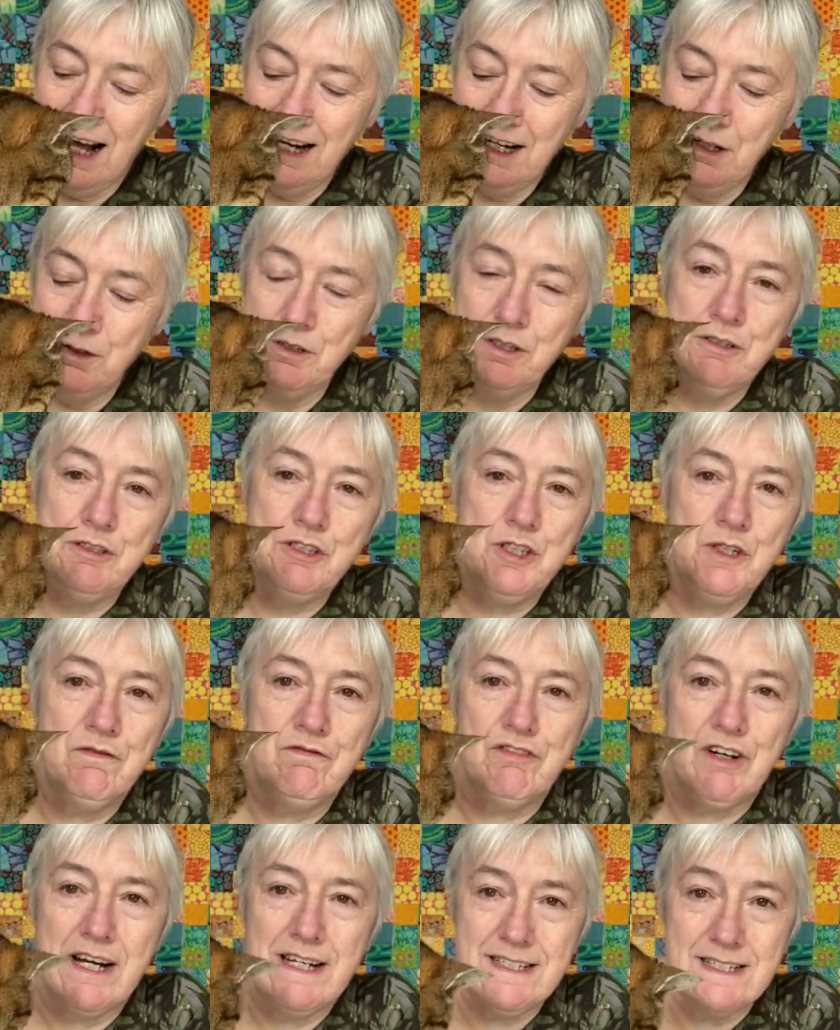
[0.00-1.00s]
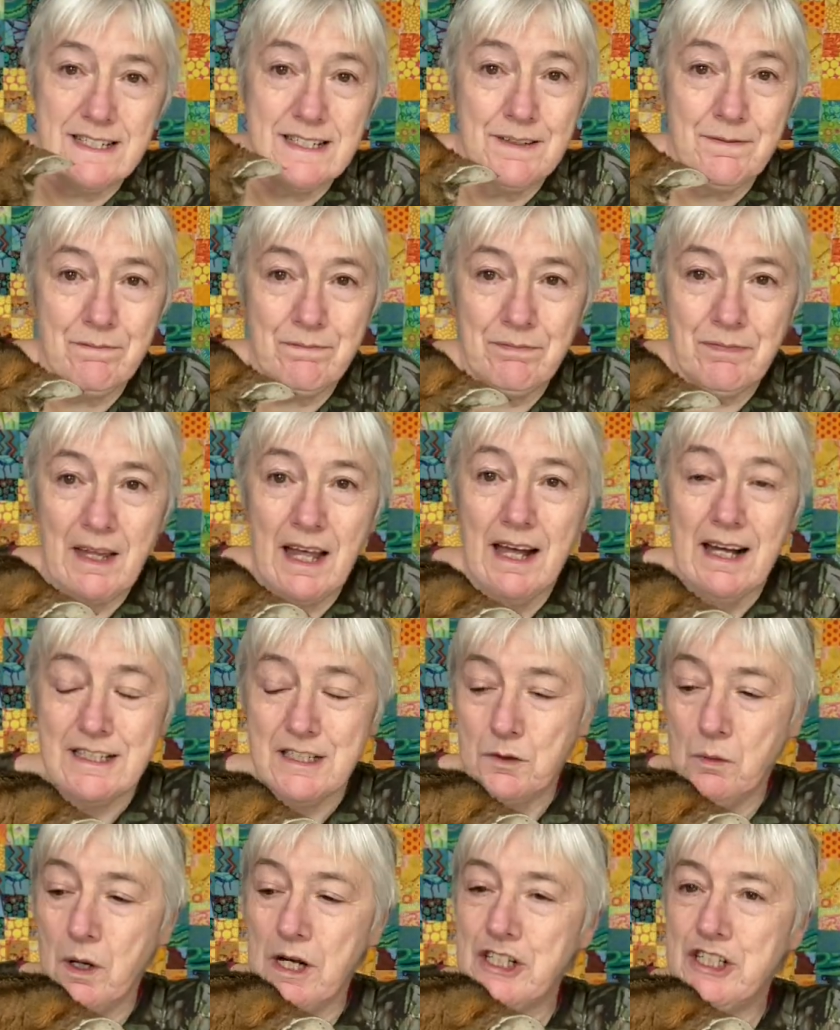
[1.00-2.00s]
Hello, YouTube friends. I
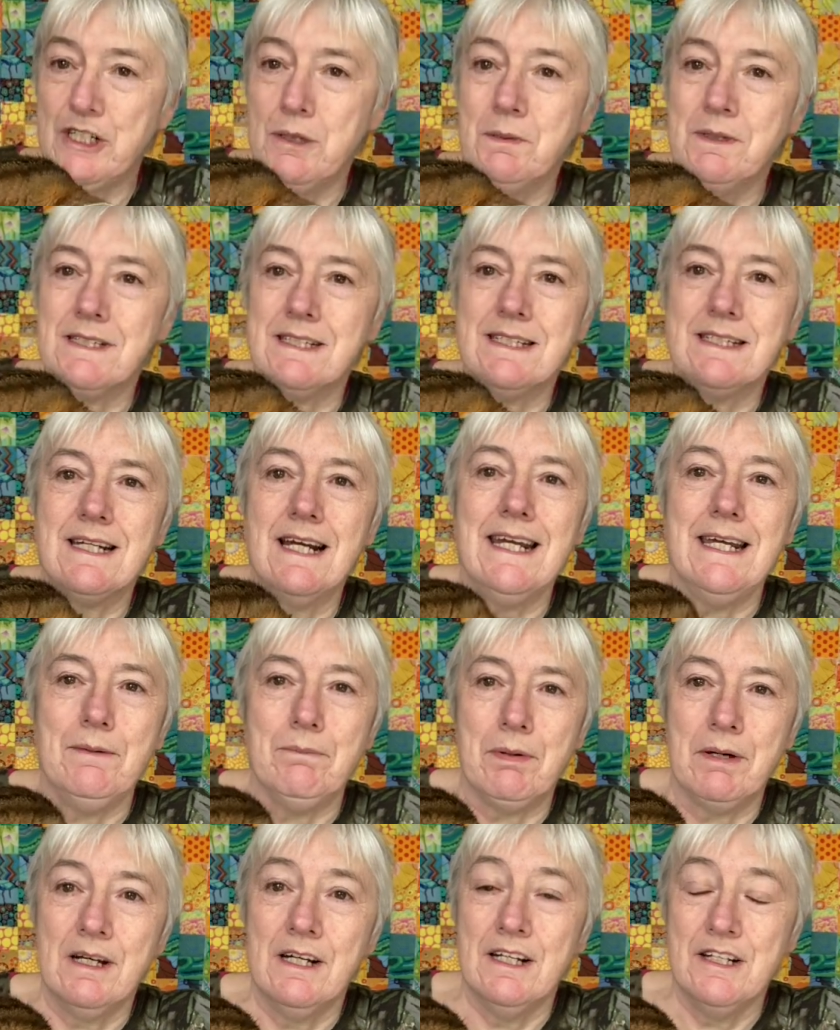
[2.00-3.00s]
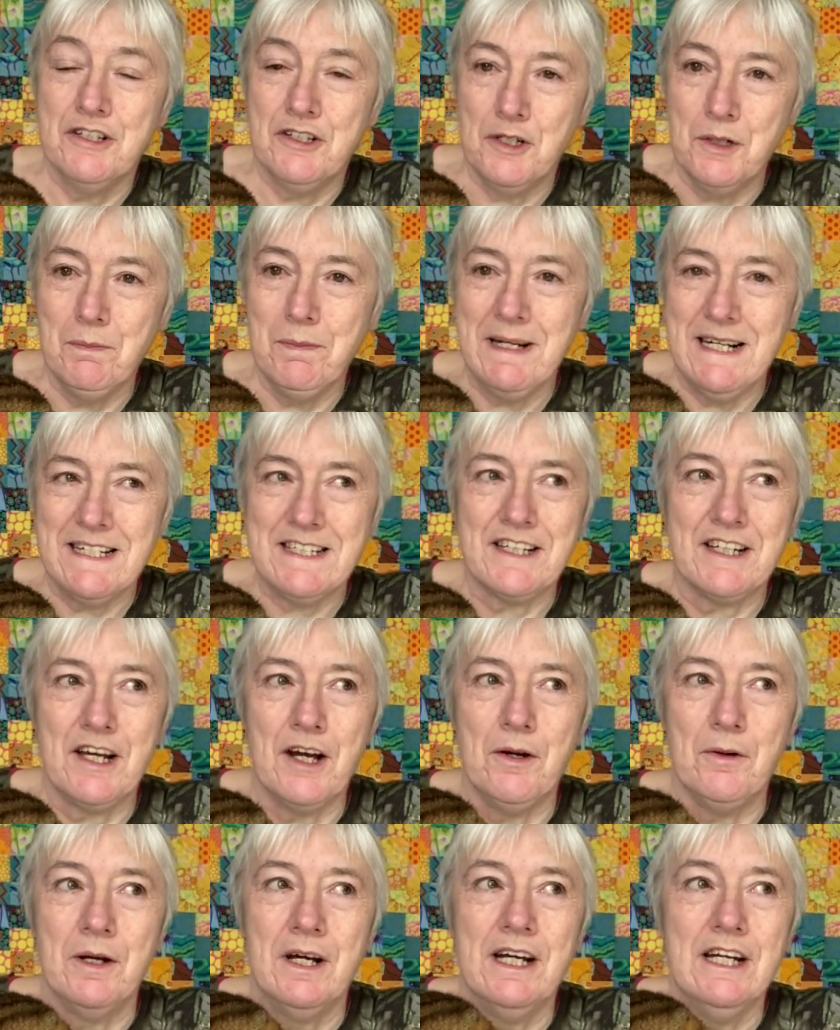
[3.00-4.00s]
swear she was asleep 2 minutes
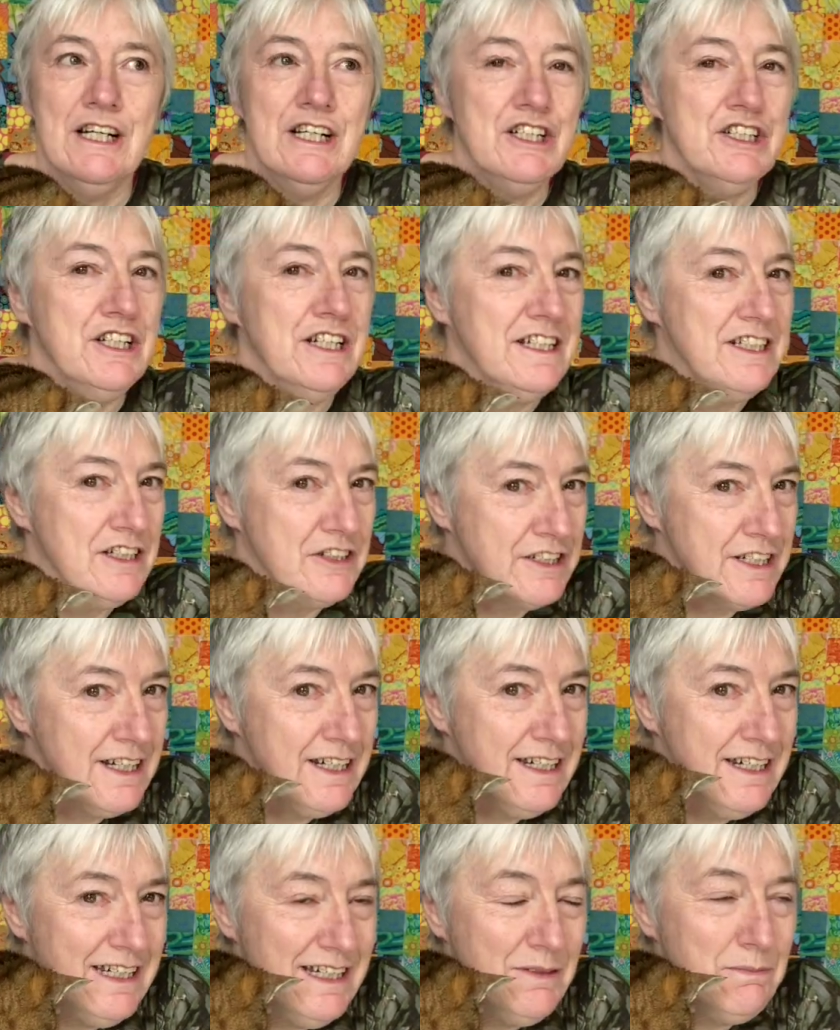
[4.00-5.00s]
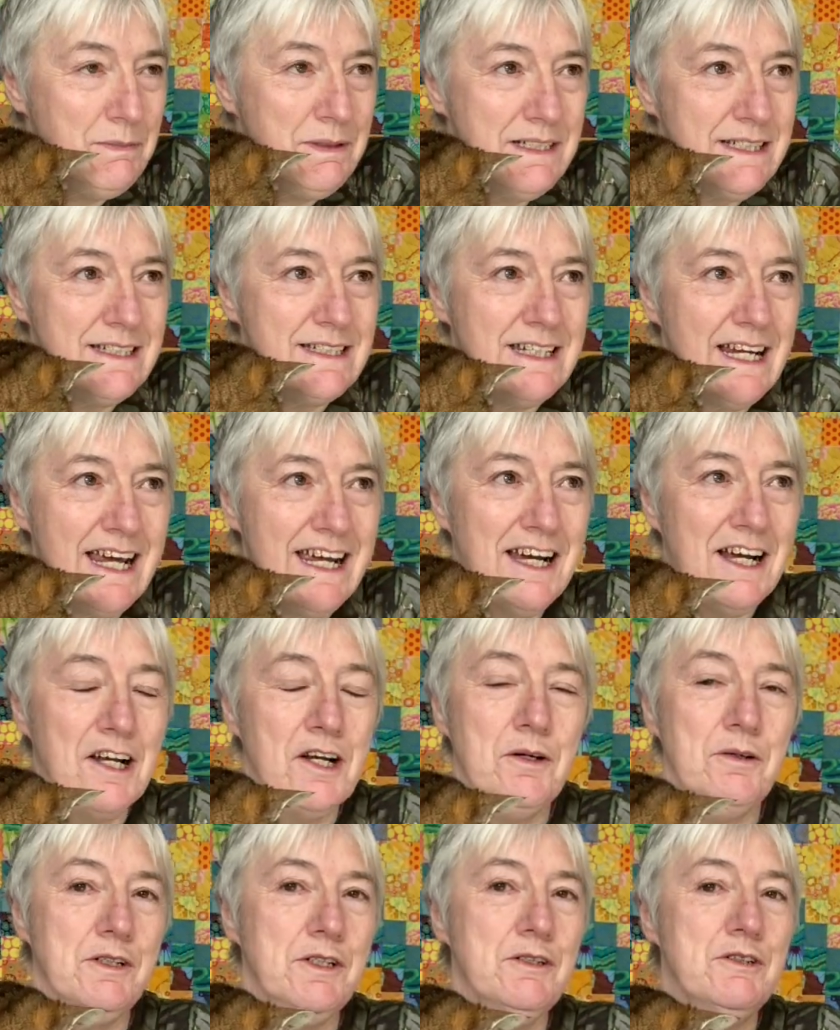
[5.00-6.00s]
ago. She doesn't need me to say
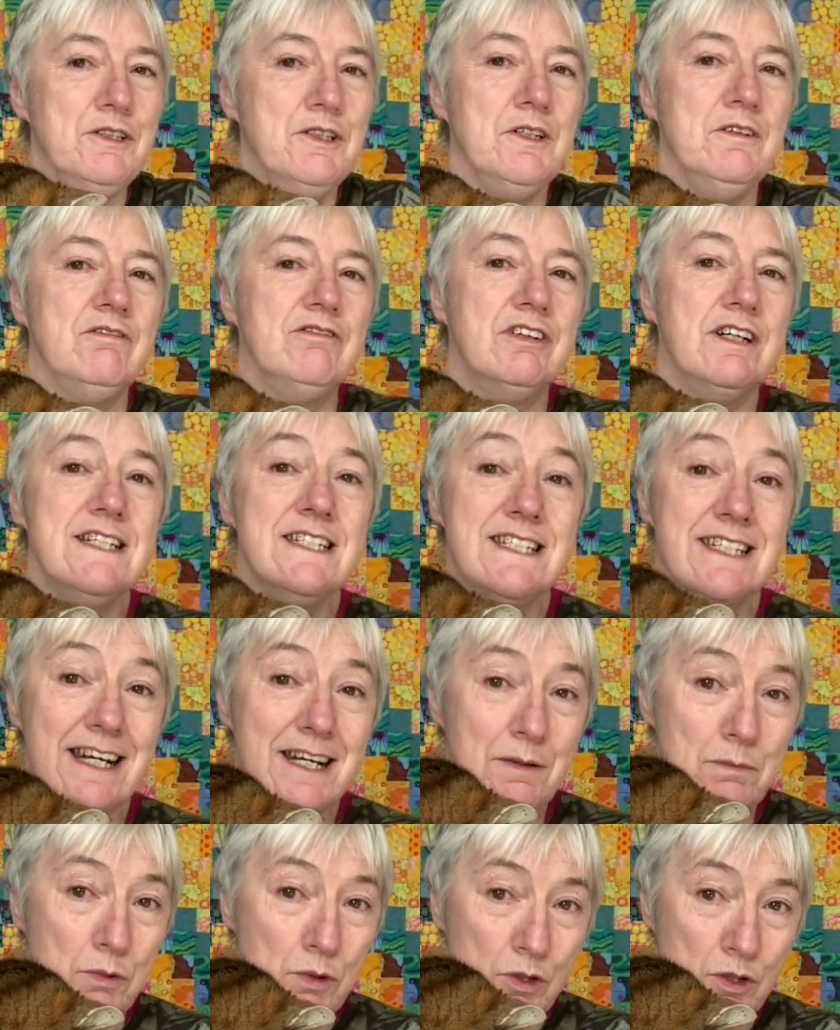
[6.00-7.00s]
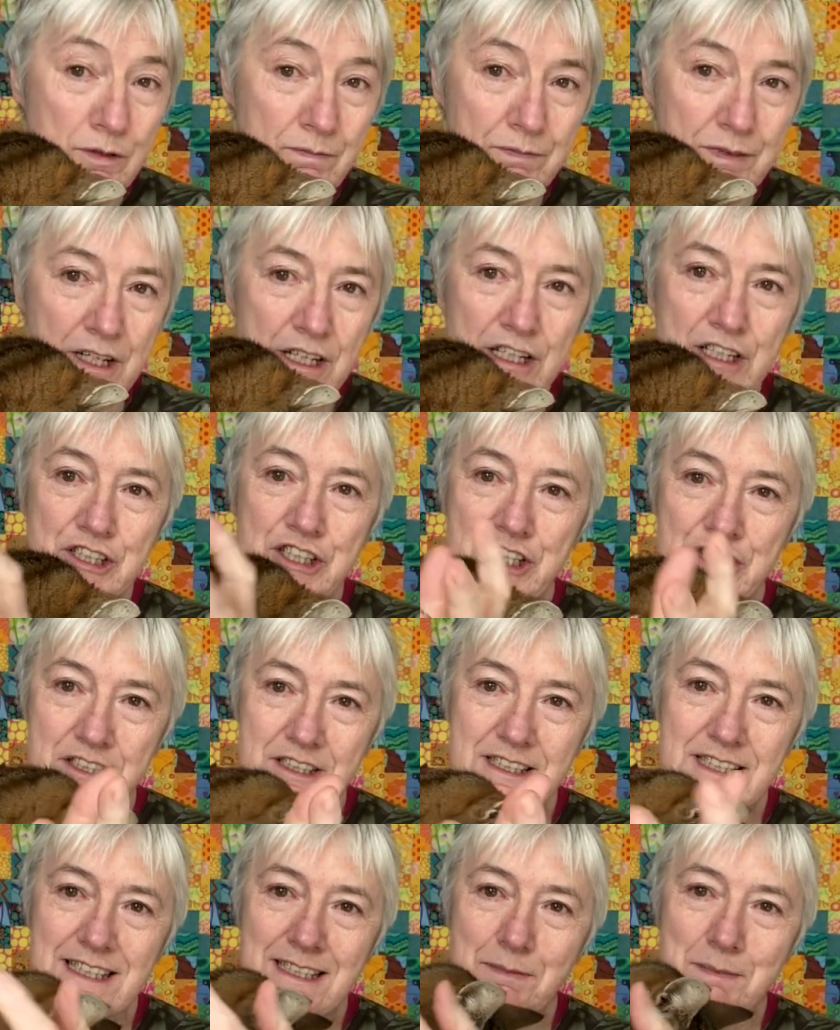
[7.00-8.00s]
hello, YouTube friends anymore. She
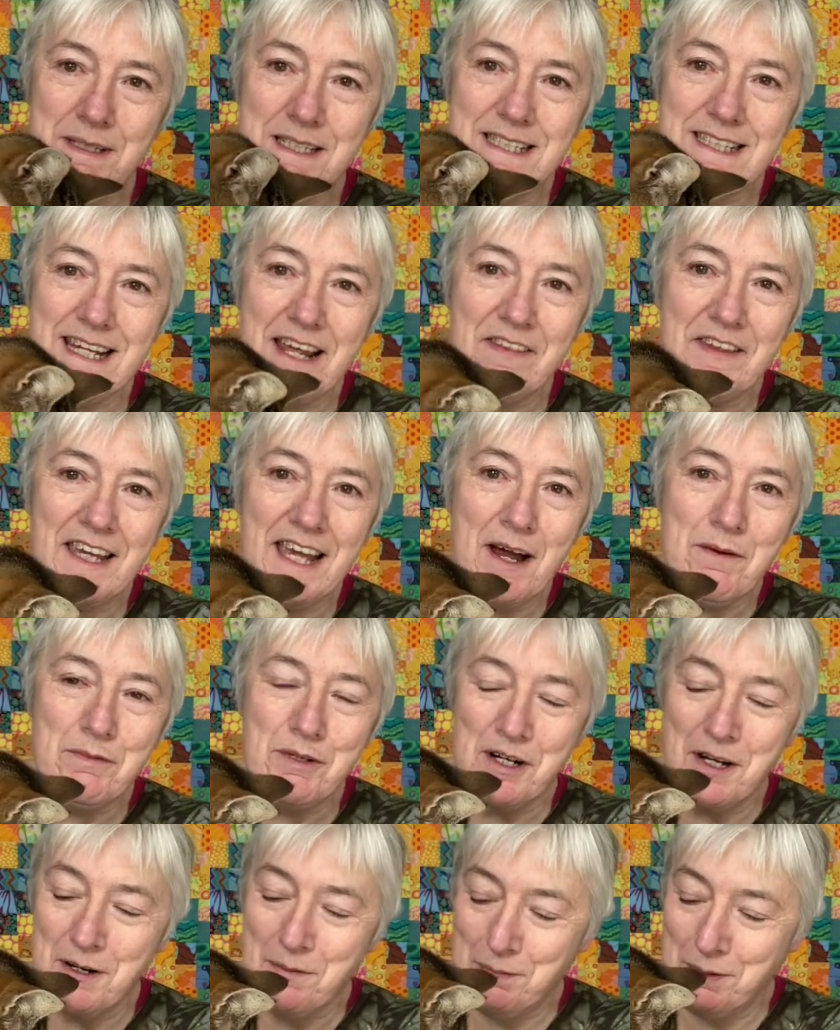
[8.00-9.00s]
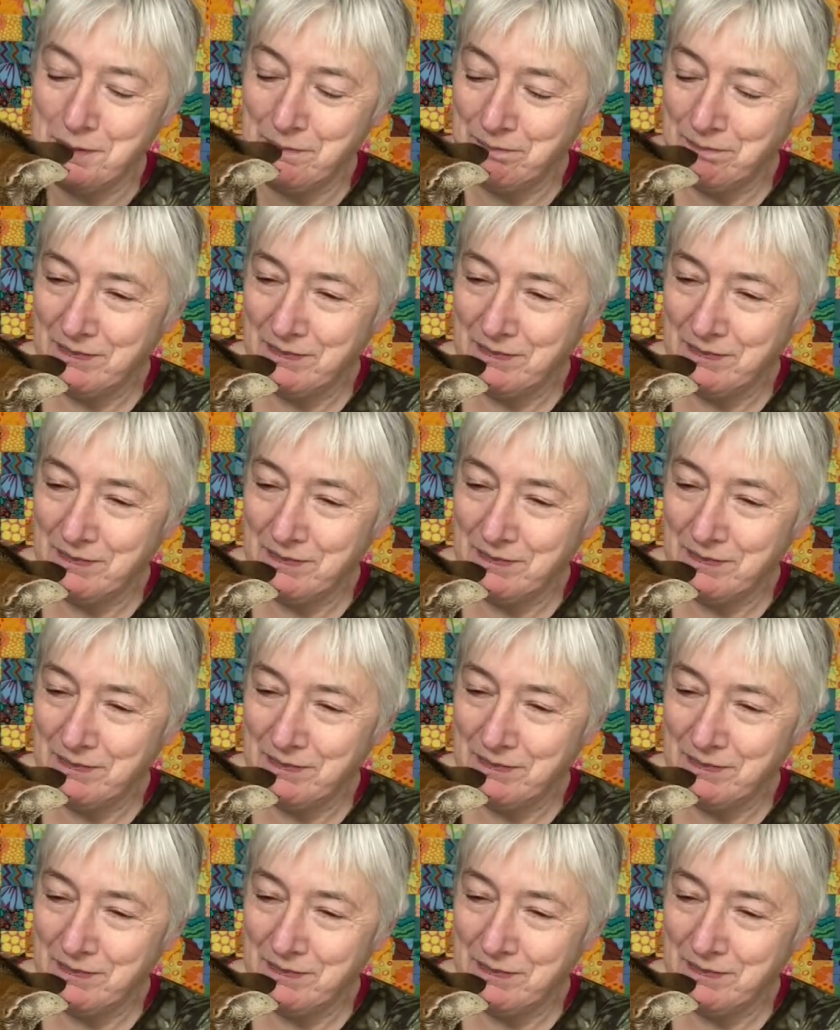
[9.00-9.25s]
just needs me to set the camera up.